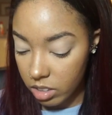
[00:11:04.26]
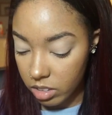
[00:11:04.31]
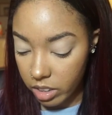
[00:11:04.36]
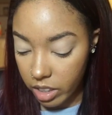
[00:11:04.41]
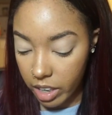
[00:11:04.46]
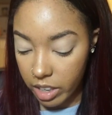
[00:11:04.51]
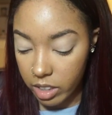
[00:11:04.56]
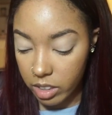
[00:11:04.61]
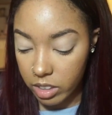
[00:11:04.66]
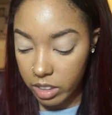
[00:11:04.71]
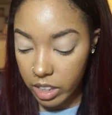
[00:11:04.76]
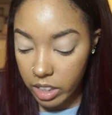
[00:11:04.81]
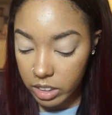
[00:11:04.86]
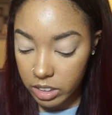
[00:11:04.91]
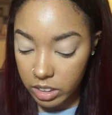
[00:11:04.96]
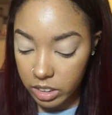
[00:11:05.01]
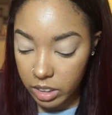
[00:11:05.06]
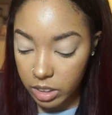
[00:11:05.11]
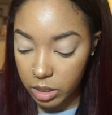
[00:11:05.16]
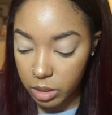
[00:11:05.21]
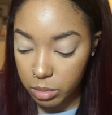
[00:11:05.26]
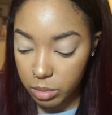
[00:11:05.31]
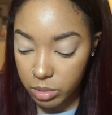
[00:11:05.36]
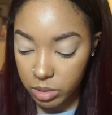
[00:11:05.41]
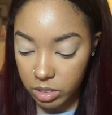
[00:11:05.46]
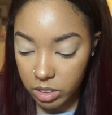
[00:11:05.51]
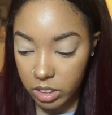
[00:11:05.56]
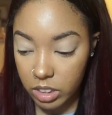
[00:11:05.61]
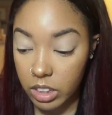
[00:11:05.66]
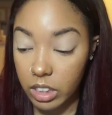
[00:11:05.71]
Okay, your next step,
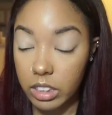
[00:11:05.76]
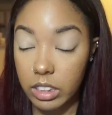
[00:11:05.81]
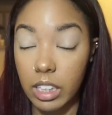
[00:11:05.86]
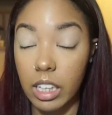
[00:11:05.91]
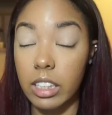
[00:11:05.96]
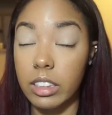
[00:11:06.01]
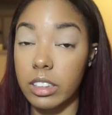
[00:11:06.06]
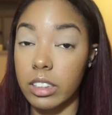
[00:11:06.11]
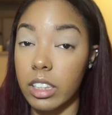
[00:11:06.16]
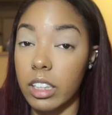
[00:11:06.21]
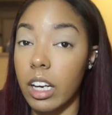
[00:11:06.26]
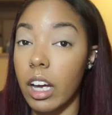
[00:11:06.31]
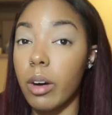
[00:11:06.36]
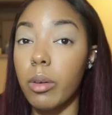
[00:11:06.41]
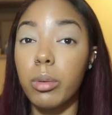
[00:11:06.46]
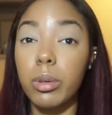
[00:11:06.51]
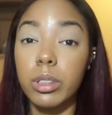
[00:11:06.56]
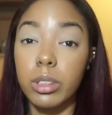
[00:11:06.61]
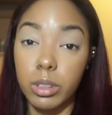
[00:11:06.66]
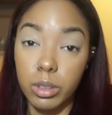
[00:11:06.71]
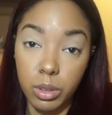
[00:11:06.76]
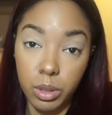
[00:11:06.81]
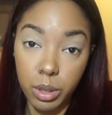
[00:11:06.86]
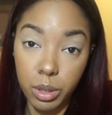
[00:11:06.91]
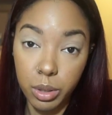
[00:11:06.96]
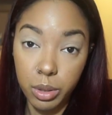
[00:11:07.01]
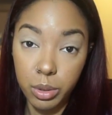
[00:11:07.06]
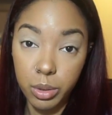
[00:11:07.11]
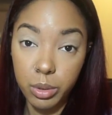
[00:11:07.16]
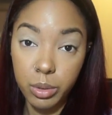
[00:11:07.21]
since I said I wasn't going
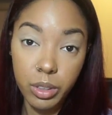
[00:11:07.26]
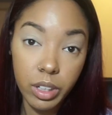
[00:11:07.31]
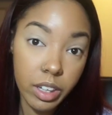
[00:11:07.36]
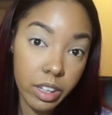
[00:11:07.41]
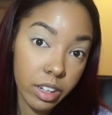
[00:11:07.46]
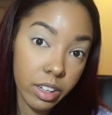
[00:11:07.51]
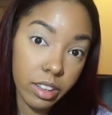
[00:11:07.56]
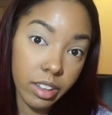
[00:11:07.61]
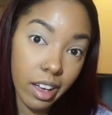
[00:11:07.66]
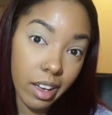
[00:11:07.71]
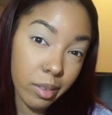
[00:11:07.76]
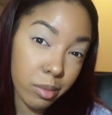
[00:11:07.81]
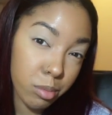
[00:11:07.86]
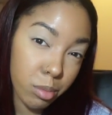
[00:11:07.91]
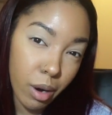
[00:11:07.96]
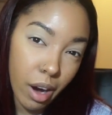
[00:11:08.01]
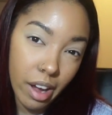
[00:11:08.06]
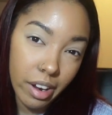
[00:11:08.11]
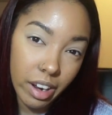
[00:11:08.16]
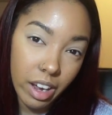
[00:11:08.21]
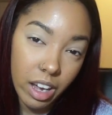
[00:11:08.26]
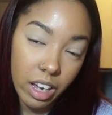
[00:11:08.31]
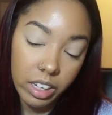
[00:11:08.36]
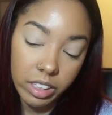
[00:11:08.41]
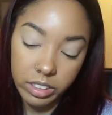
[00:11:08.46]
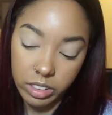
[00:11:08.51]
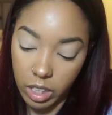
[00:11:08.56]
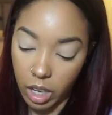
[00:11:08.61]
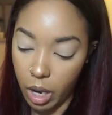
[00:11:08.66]
to do any like bright eyes,